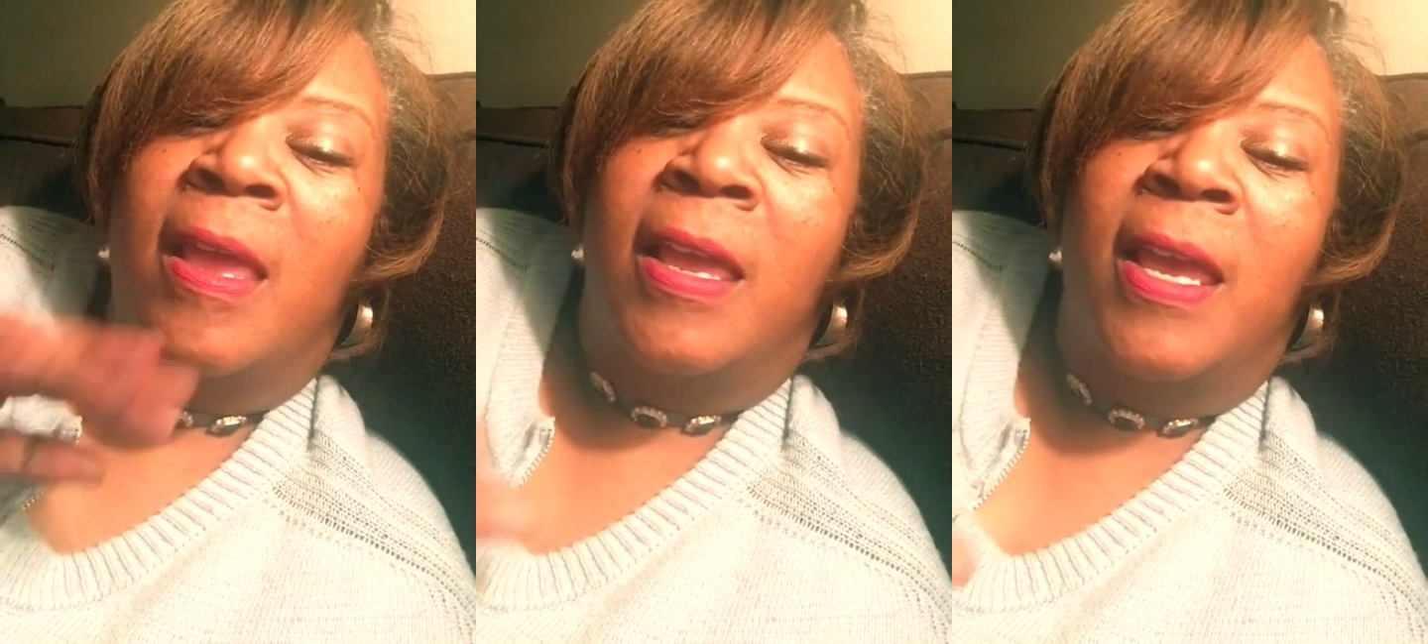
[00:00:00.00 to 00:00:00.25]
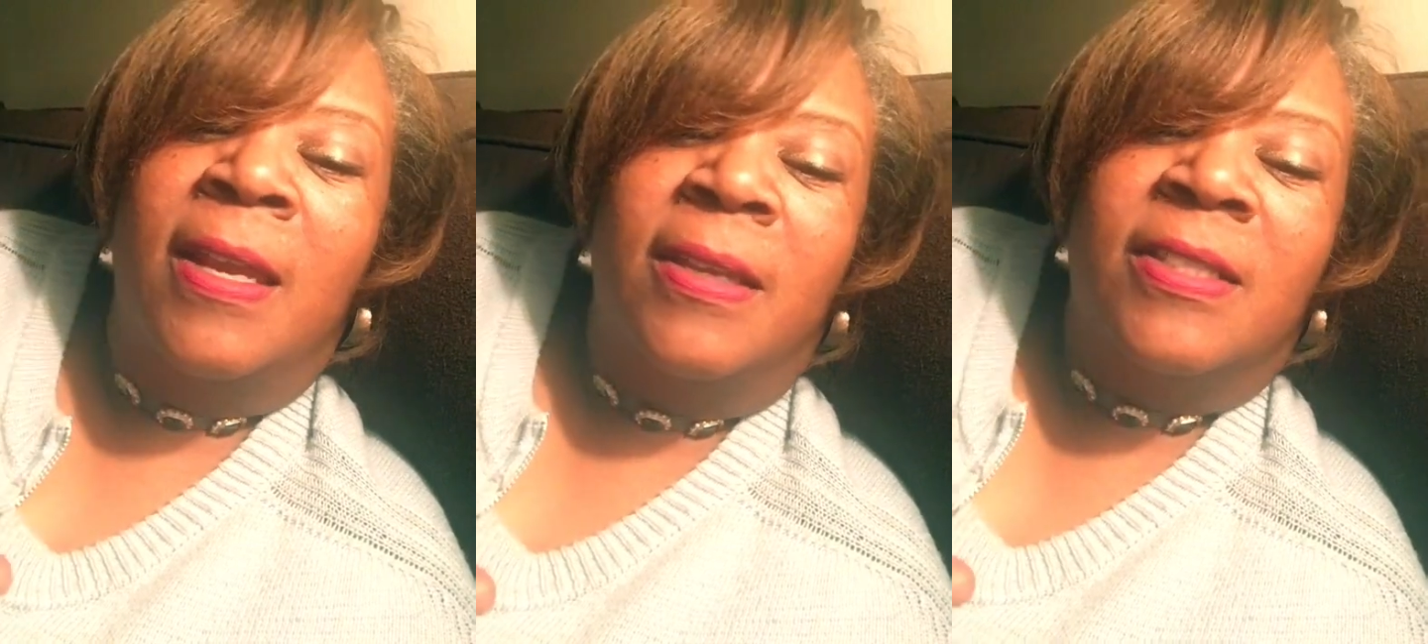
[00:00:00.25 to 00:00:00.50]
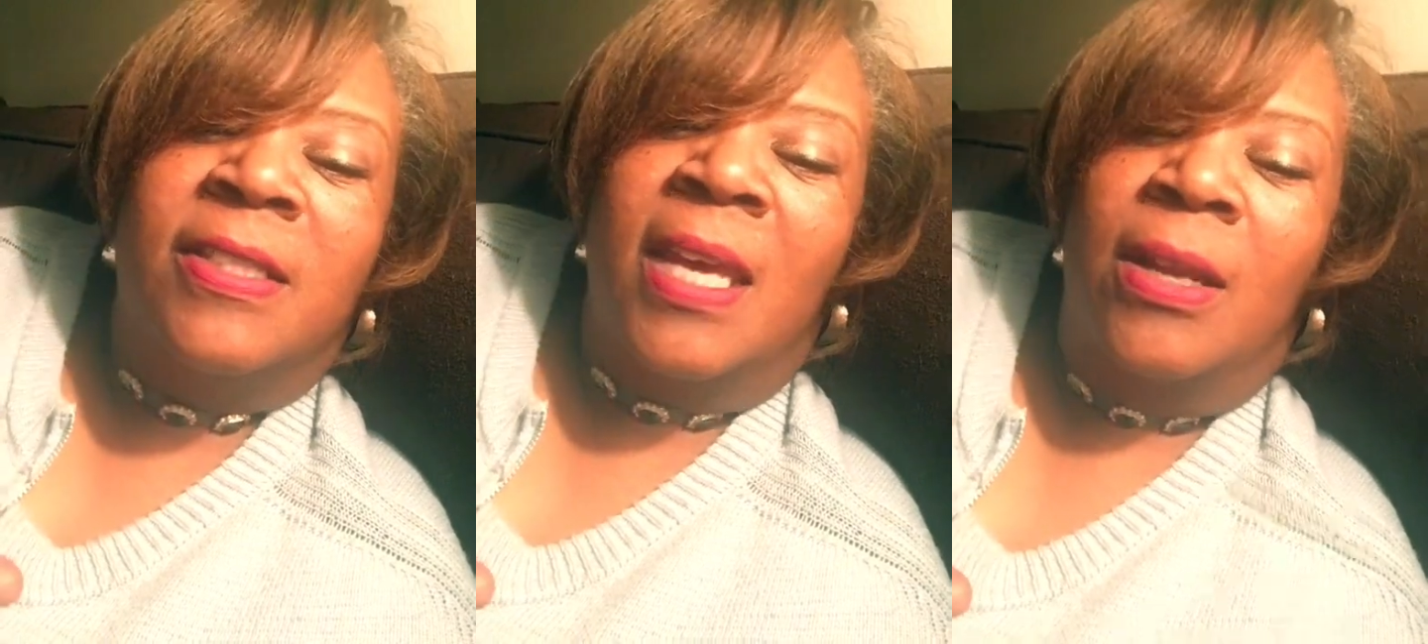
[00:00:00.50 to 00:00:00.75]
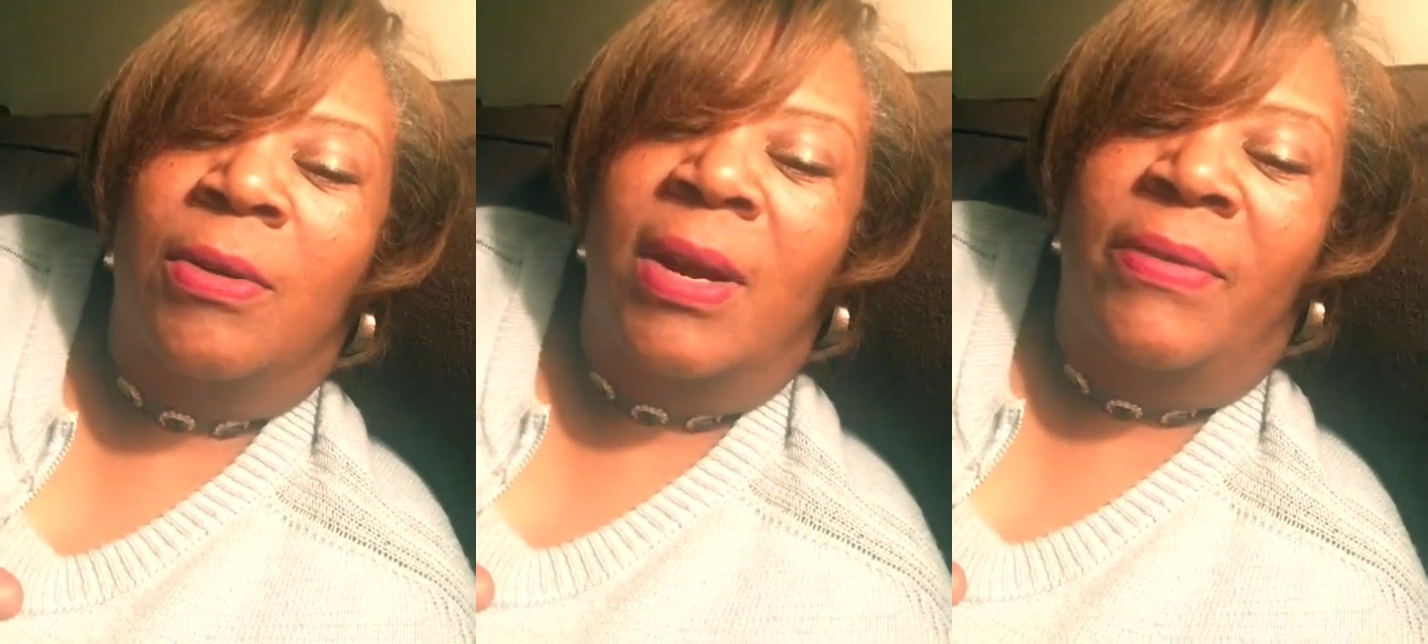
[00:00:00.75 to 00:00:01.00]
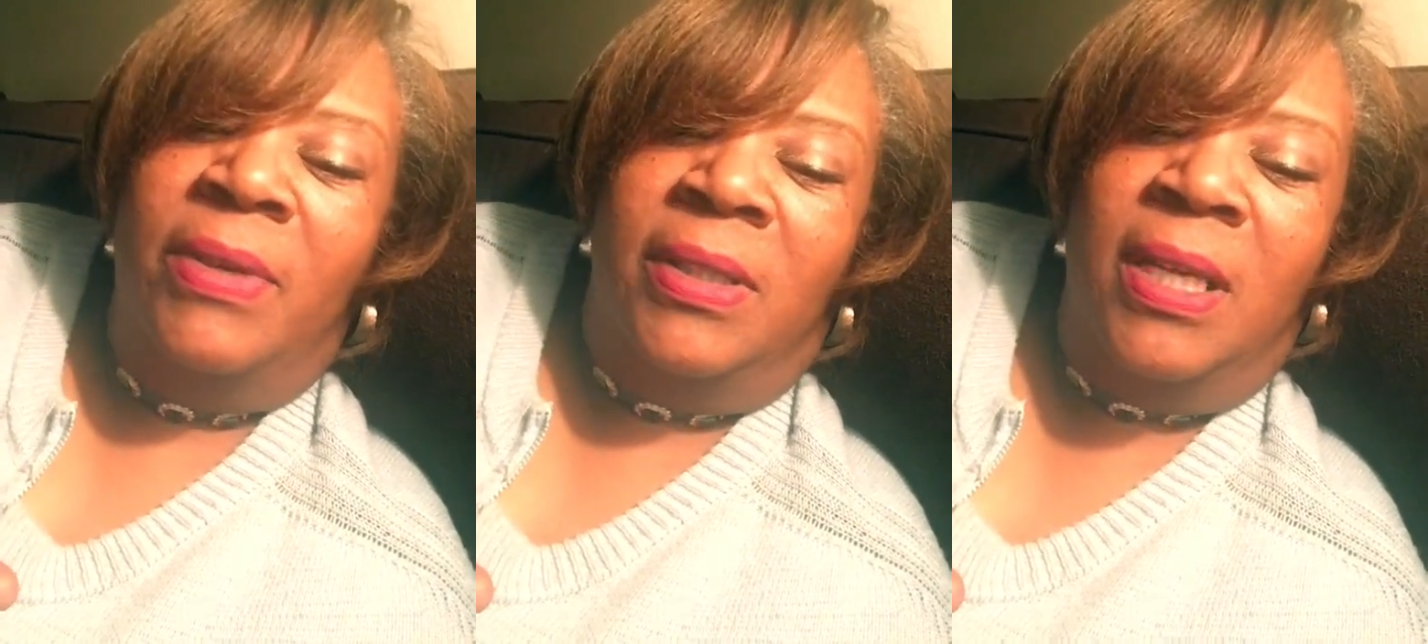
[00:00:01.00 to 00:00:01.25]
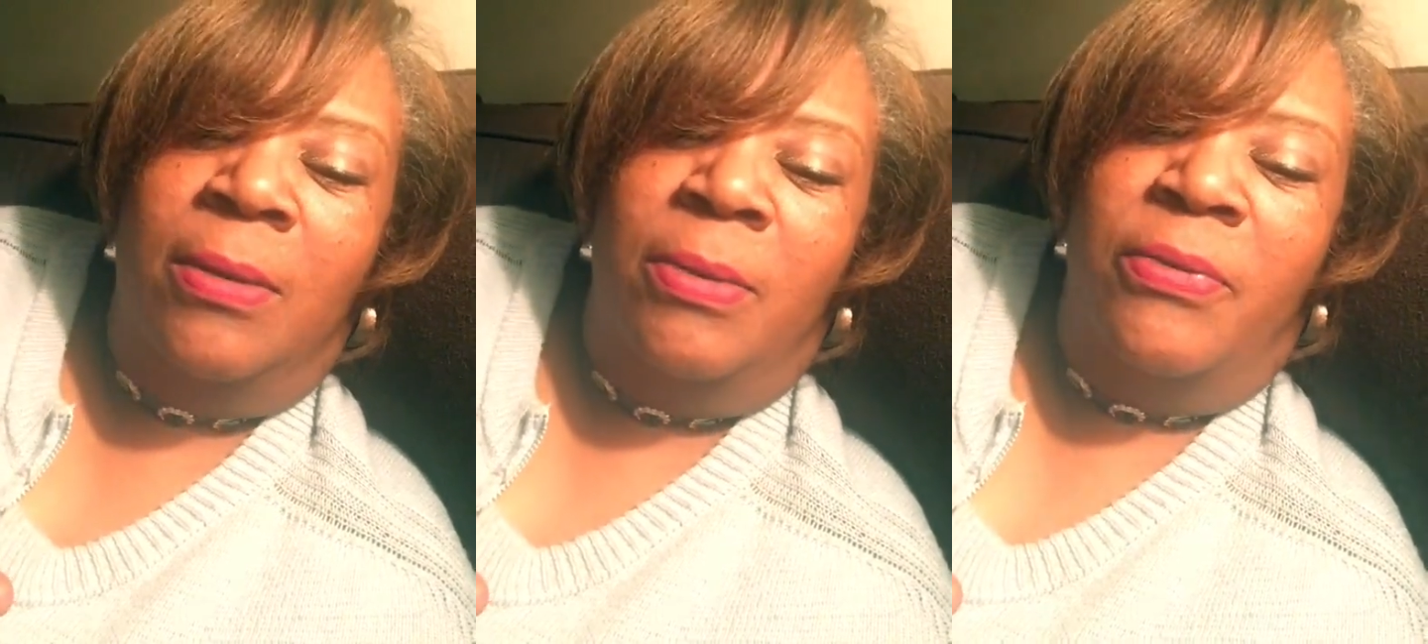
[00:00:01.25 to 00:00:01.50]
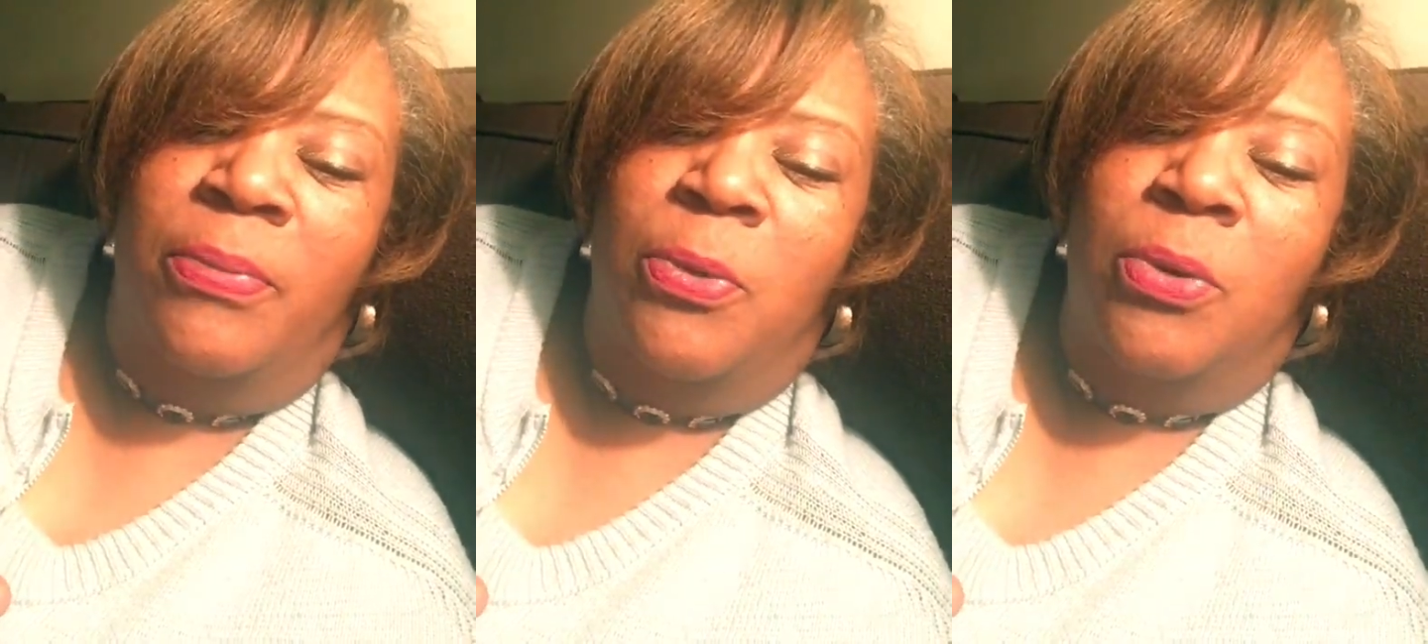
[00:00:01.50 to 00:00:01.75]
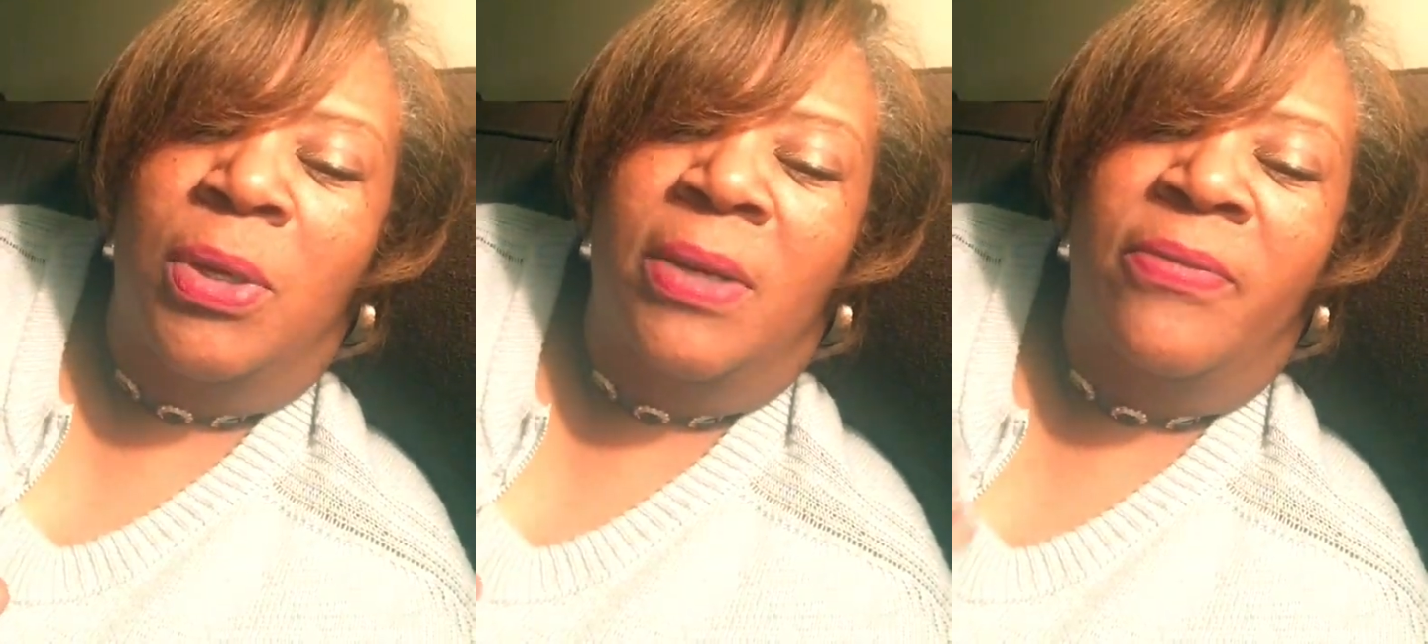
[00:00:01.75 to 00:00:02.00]
Get settle everything with
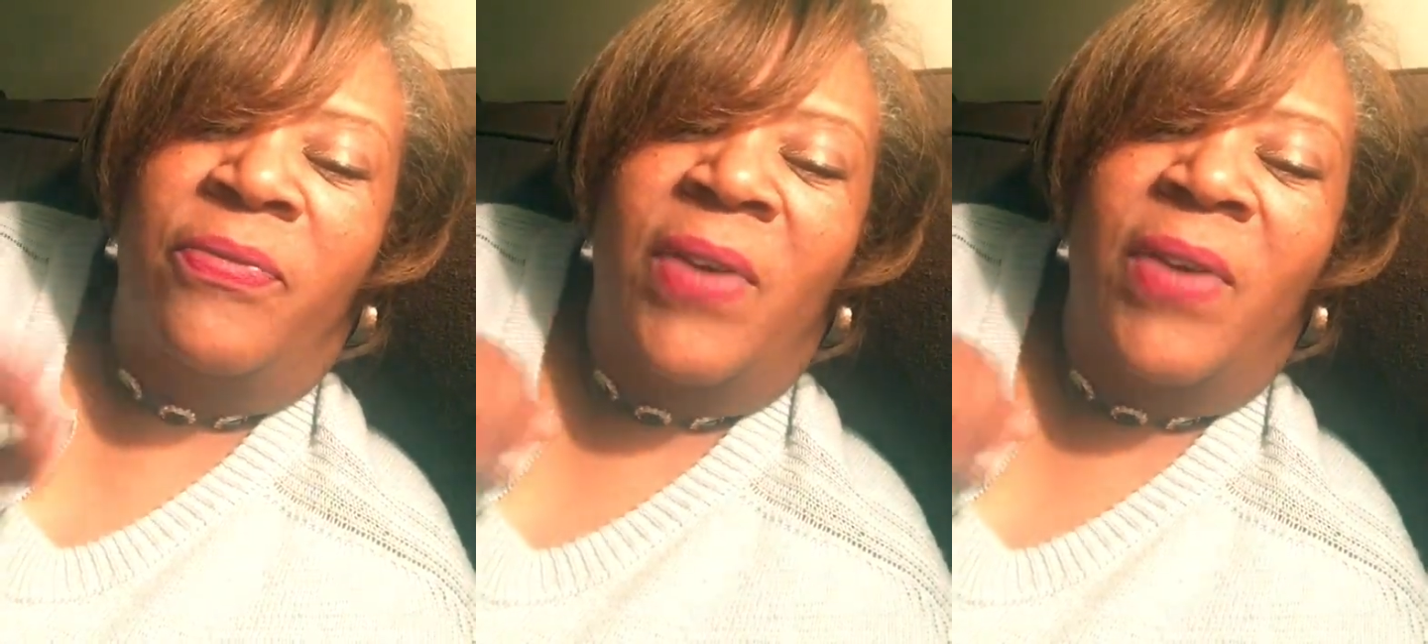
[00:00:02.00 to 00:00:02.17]
Moreland.